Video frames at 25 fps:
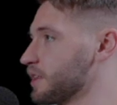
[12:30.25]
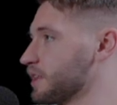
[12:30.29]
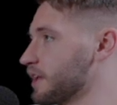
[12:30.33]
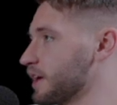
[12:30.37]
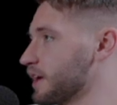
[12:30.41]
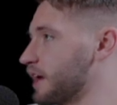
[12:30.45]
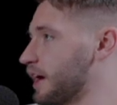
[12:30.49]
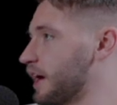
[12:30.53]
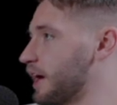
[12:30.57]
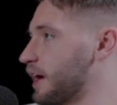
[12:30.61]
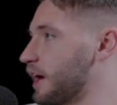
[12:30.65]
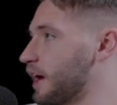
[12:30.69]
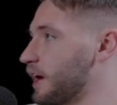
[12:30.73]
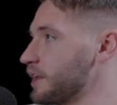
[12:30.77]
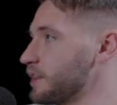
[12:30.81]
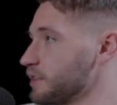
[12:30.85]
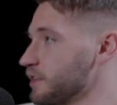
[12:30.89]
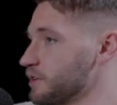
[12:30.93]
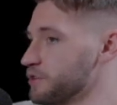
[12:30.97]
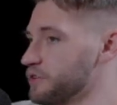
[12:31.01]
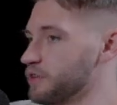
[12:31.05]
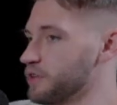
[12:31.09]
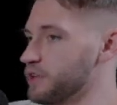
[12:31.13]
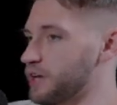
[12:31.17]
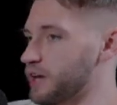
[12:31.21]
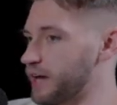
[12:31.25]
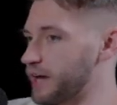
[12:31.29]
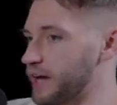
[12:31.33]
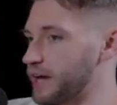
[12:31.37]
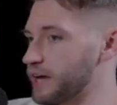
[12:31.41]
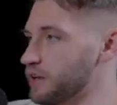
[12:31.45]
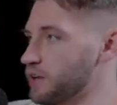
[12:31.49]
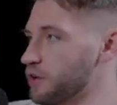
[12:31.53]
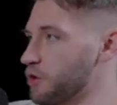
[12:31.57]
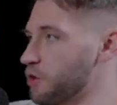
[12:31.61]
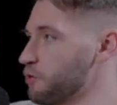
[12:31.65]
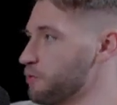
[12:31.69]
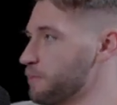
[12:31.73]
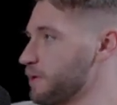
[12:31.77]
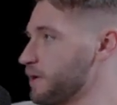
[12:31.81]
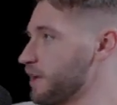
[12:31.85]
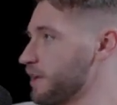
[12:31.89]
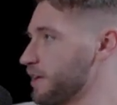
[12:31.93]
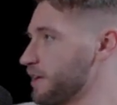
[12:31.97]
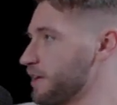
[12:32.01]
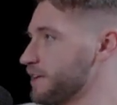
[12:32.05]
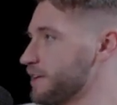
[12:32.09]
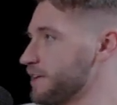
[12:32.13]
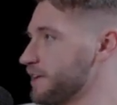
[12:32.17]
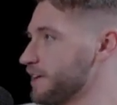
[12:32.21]
Like I literally had no
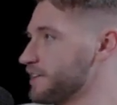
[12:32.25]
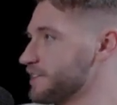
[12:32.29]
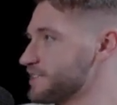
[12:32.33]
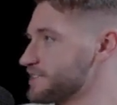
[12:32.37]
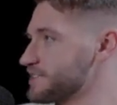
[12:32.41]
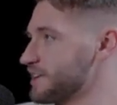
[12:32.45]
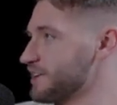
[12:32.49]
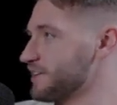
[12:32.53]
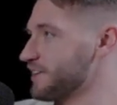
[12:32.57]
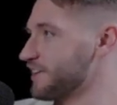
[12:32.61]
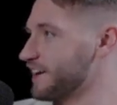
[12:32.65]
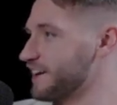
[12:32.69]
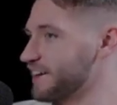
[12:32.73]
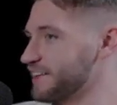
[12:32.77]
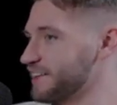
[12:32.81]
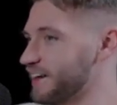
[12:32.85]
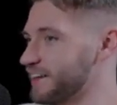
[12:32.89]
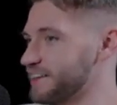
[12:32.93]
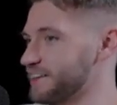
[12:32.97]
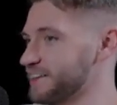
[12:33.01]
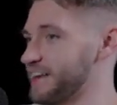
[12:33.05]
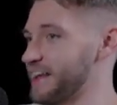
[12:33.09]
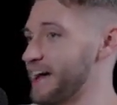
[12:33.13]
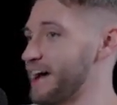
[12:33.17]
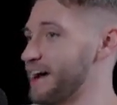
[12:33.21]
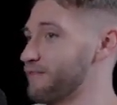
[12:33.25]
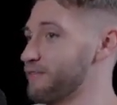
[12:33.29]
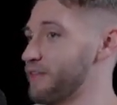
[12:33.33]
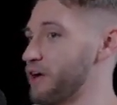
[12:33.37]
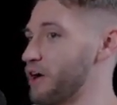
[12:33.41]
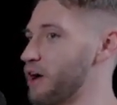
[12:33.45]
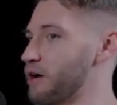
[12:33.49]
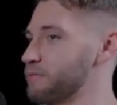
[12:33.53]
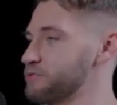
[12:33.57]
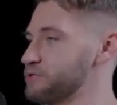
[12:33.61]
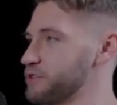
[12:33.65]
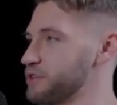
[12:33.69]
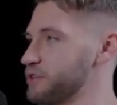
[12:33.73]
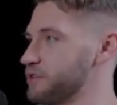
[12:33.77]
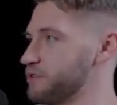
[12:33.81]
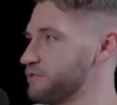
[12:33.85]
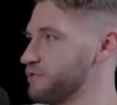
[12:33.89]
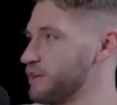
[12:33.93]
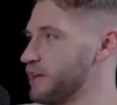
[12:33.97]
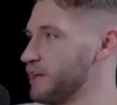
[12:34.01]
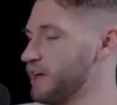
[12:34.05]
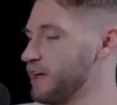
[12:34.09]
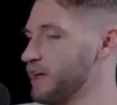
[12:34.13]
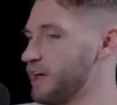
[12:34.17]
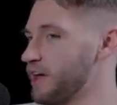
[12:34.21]
money. So I didn't have the option
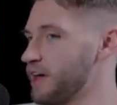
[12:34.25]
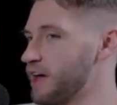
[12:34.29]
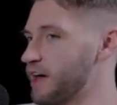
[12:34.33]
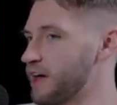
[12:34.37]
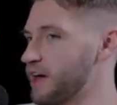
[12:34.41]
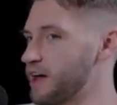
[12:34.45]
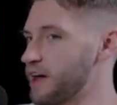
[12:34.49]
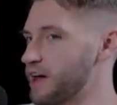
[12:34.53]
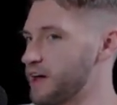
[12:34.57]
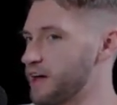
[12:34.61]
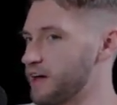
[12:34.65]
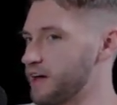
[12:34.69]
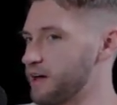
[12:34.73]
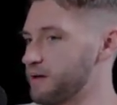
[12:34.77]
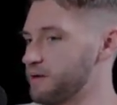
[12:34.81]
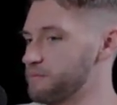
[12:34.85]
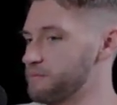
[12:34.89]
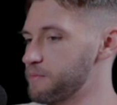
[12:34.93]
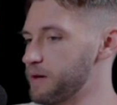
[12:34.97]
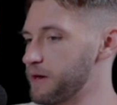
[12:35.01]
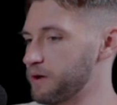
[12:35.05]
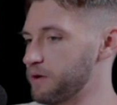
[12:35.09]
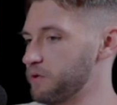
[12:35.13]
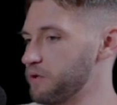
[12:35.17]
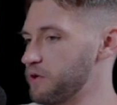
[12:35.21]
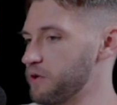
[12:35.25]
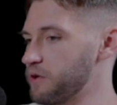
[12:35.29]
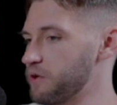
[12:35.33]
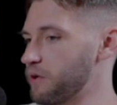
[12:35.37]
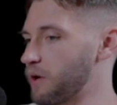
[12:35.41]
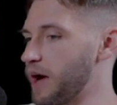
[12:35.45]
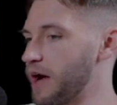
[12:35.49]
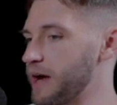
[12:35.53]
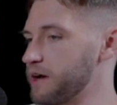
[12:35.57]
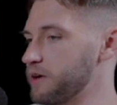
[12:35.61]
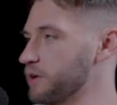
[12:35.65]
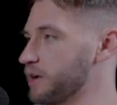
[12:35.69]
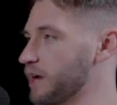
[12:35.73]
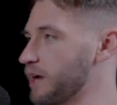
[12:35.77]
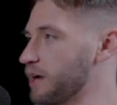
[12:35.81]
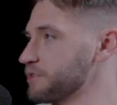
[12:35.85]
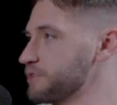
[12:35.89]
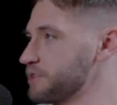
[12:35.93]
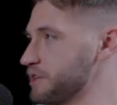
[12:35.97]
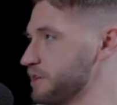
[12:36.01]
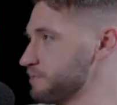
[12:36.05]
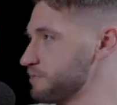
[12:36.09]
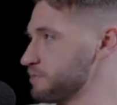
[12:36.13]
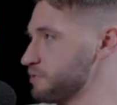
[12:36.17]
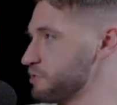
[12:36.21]
of, I don't know, hiring out
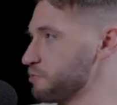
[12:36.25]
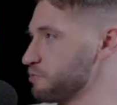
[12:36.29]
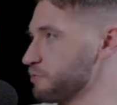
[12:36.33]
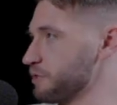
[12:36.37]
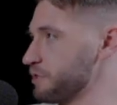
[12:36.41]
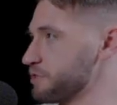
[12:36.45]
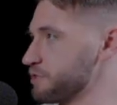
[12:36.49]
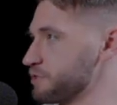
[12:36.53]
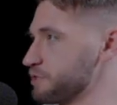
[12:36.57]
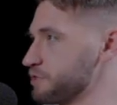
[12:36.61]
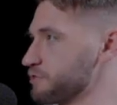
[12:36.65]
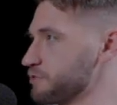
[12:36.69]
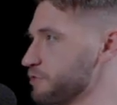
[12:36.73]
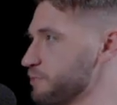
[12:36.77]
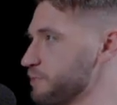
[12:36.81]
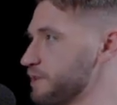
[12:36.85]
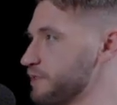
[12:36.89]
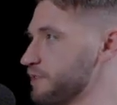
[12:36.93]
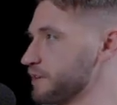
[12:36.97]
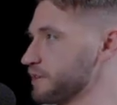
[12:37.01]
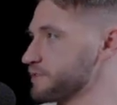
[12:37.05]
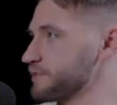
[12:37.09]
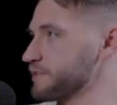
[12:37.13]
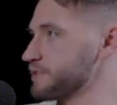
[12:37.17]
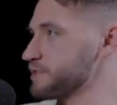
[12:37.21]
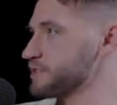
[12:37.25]
teams to do research for me, things of